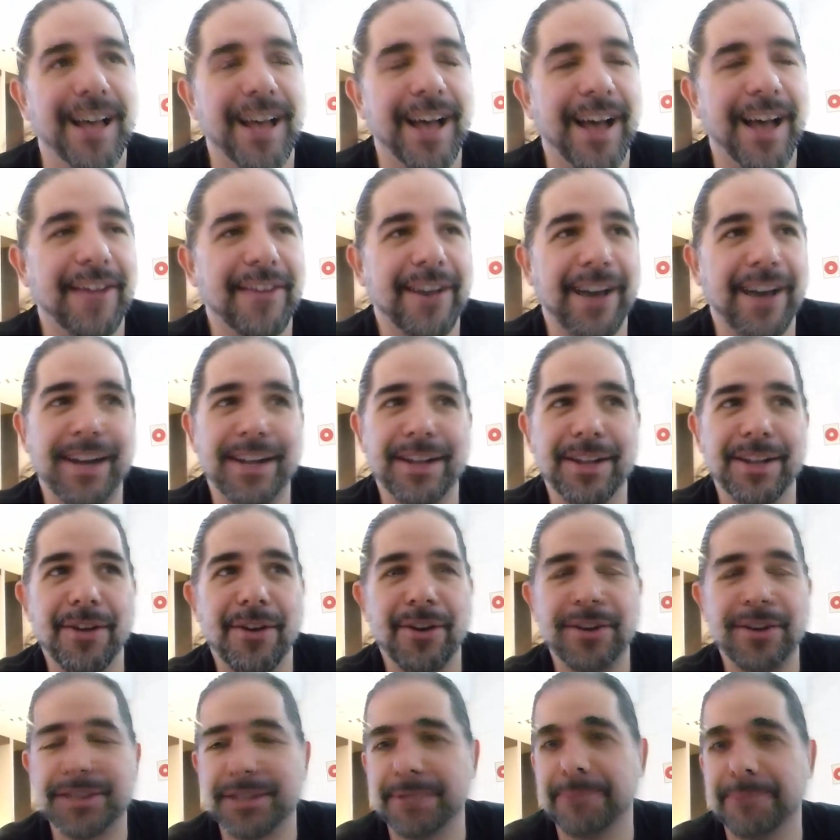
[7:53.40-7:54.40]
a
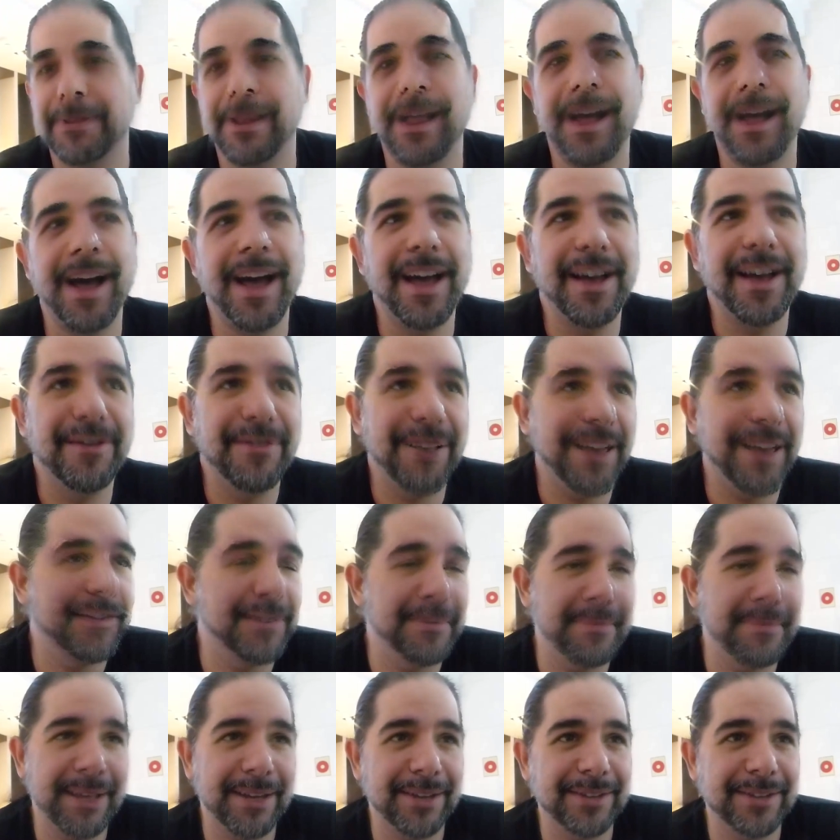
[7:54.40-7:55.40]
large supply of
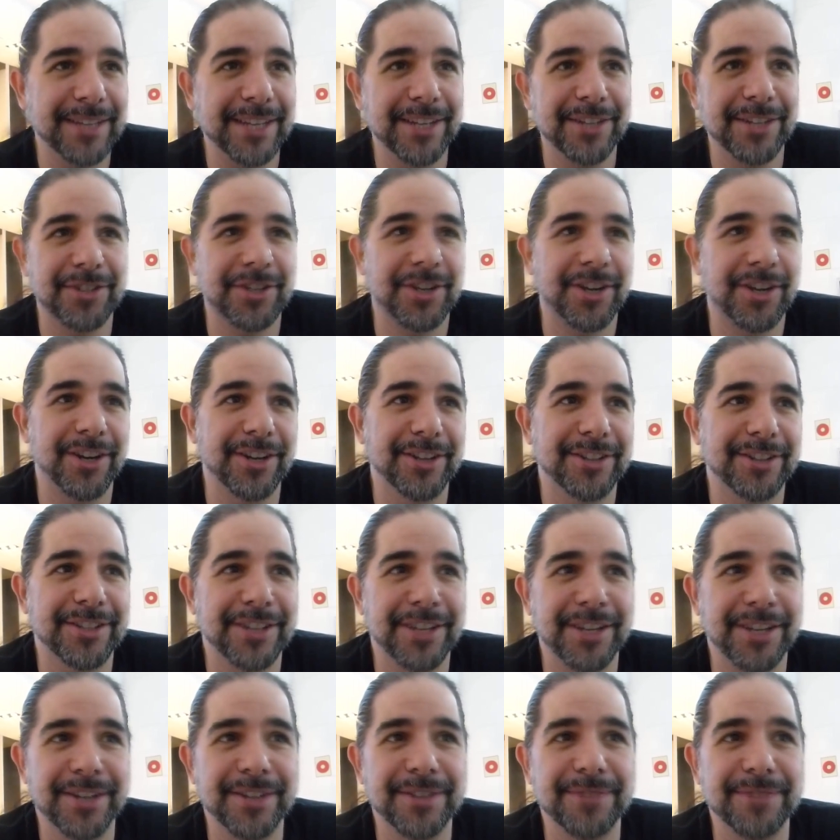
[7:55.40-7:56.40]
heavy metal
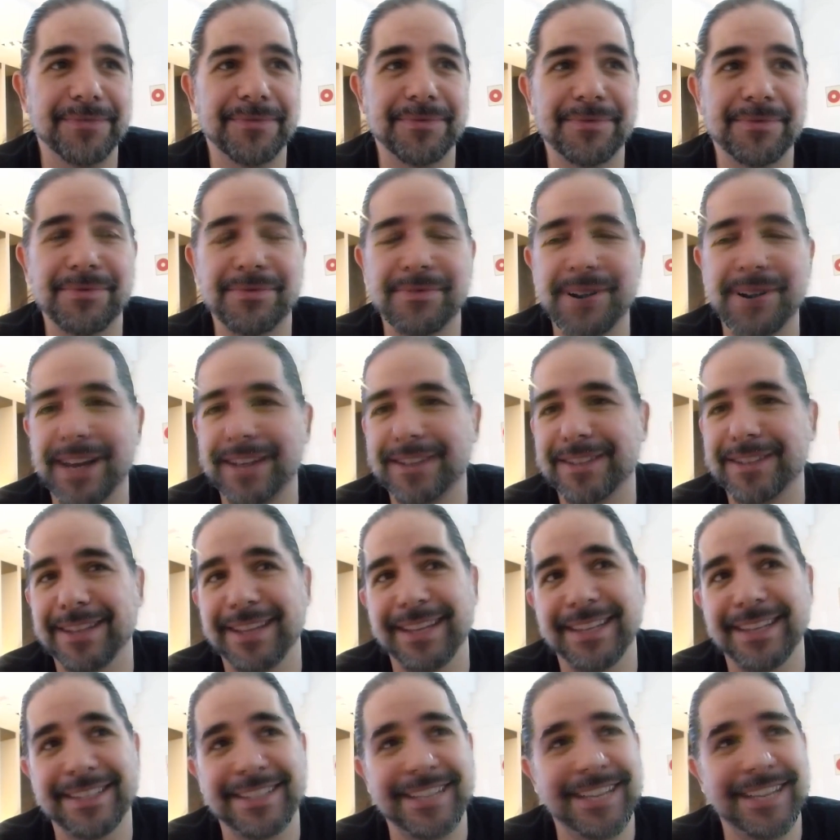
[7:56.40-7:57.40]
t-shirts and
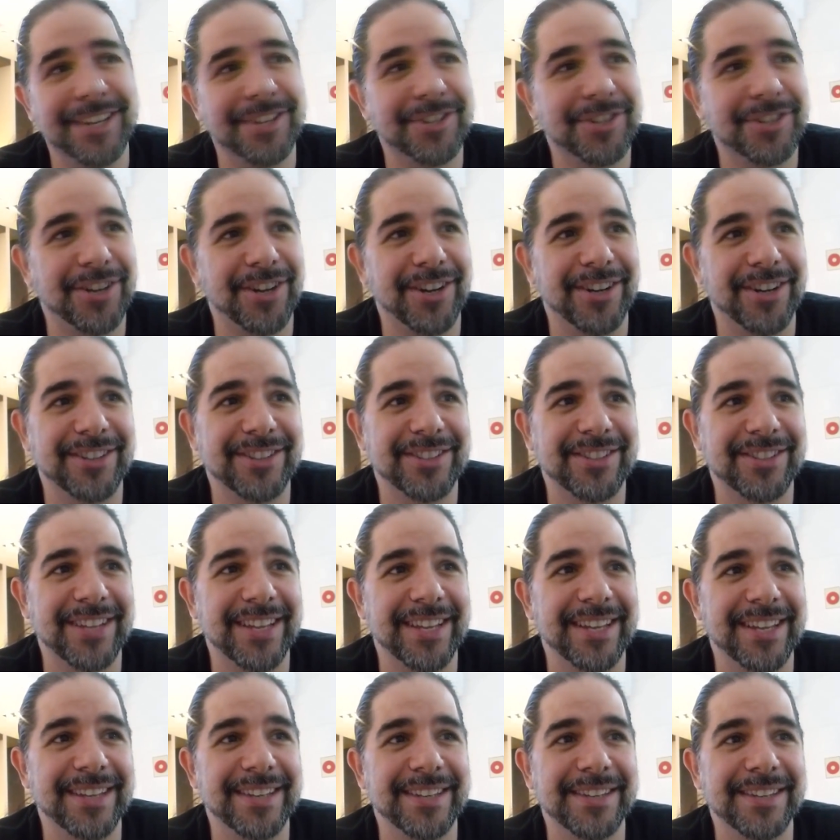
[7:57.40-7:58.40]
wrestling t-shirts
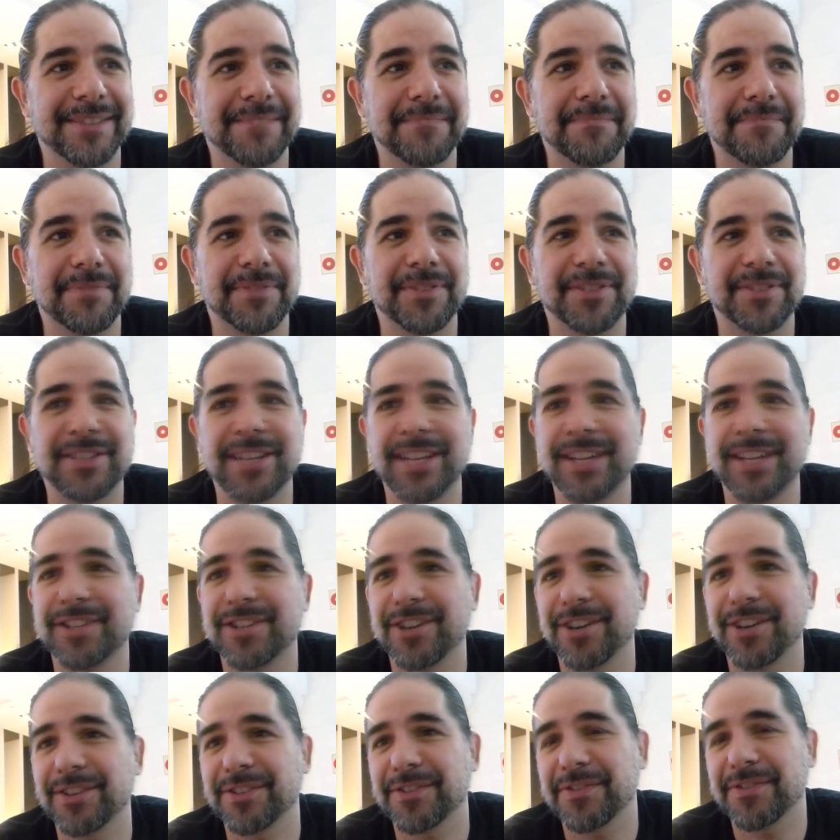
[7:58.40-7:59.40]
and
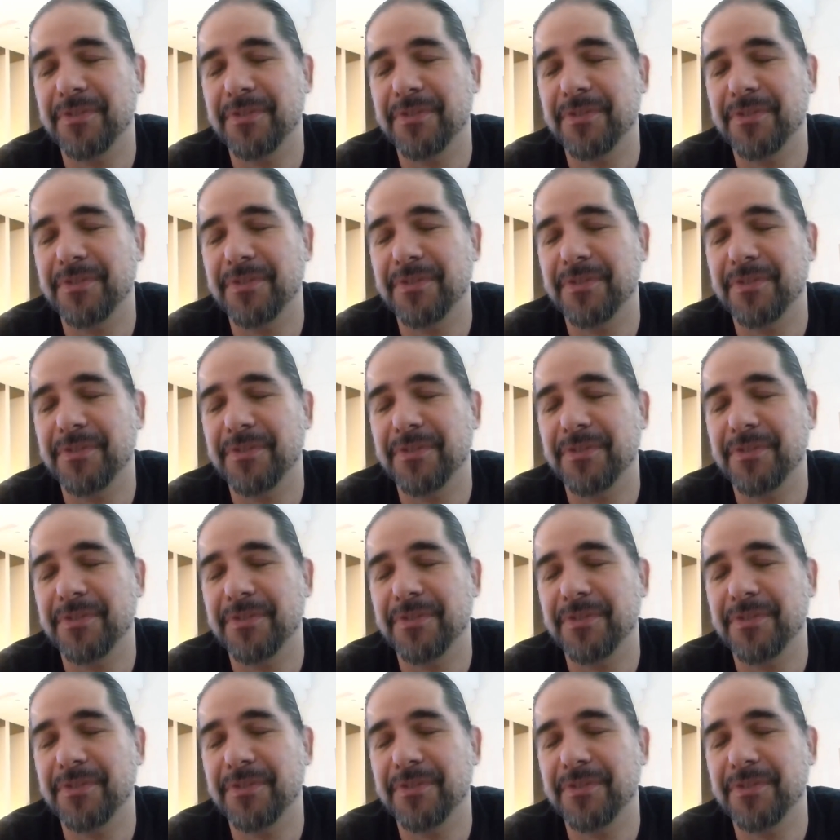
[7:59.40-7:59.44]
t-shirts